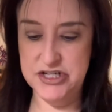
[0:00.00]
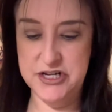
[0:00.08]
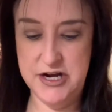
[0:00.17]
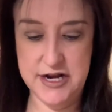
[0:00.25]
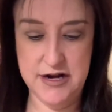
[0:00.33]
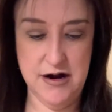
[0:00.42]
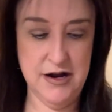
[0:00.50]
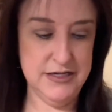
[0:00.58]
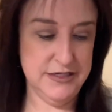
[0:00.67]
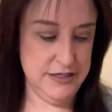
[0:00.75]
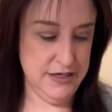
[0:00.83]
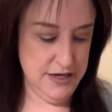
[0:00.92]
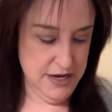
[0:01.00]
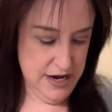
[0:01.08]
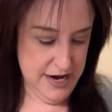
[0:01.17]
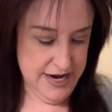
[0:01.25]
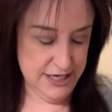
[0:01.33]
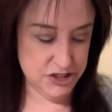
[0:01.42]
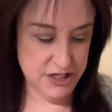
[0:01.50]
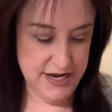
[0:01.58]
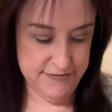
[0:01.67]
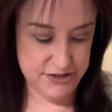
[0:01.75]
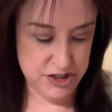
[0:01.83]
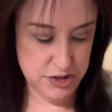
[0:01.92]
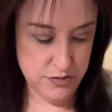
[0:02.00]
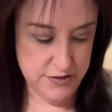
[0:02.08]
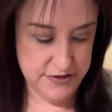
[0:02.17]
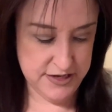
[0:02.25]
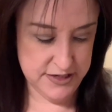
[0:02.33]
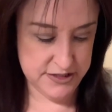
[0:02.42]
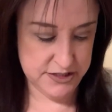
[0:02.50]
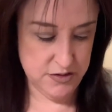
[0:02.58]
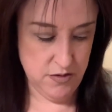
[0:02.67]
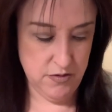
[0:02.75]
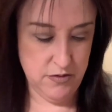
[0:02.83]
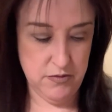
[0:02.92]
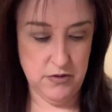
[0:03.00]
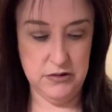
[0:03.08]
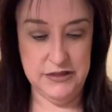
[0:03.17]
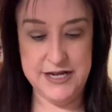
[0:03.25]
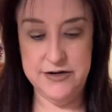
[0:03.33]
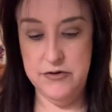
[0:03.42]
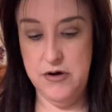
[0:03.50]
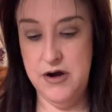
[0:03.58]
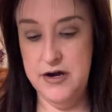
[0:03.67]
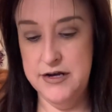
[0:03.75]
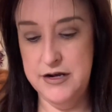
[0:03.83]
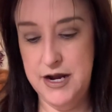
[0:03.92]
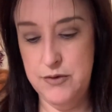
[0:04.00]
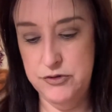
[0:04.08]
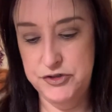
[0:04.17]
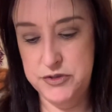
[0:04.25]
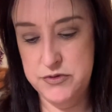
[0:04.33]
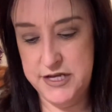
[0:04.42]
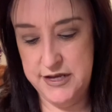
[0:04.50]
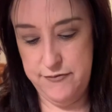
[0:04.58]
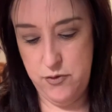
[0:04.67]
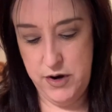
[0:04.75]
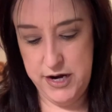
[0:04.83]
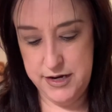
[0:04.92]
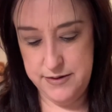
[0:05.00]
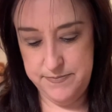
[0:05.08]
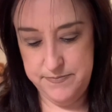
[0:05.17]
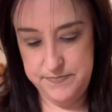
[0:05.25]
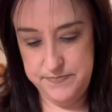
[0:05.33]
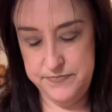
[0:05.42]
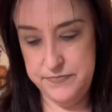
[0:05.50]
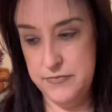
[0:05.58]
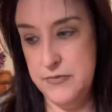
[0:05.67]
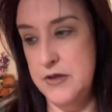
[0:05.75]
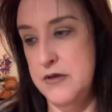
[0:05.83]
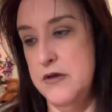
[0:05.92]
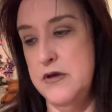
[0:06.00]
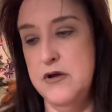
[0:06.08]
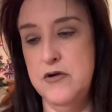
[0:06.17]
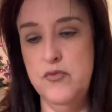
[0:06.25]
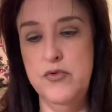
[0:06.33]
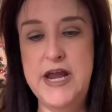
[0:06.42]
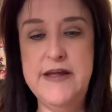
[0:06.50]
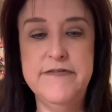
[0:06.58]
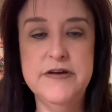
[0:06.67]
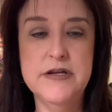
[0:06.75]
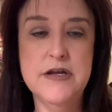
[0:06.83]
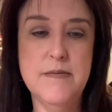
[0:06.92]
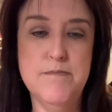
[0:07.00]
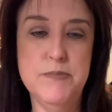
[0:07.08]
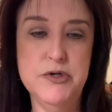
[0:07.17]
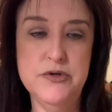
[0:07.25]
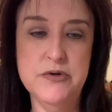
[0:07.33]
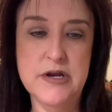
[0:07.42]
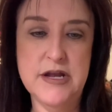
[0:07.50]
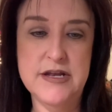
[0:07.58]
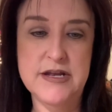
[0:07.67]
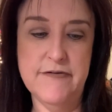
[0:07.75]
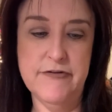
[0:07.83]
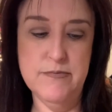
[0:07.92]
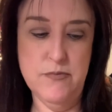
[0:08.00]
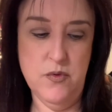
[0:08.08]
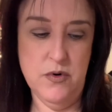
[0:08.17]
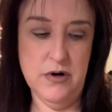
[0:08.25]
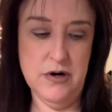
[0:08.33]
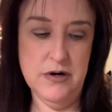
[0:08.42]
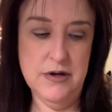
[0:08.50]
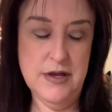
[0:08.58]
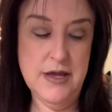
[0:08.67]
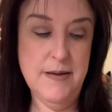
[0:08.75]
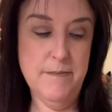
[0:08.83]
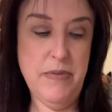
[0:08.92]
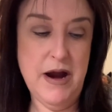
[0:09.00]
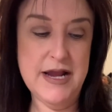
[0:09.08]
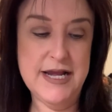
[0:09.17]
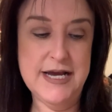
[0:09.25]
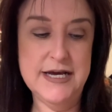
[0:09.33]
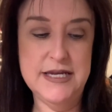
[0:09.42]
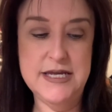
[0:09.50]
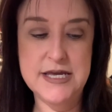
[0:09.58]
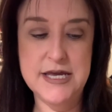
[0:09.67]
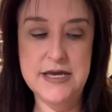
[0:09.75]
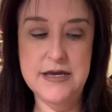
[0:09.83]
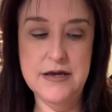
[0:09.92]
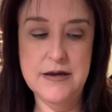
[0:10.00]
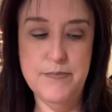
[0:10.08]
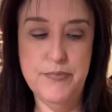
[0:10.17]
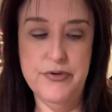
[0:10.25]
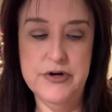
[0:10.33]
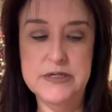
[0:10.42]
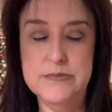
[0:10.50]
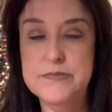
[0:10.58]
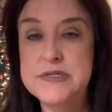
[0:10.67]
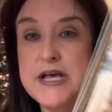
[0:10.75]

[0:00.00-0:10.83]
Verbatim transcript: that I got. I actually have two of these, so later on I will do a giveaway. Raven, Moon, Nevermore by Kaniki Prims,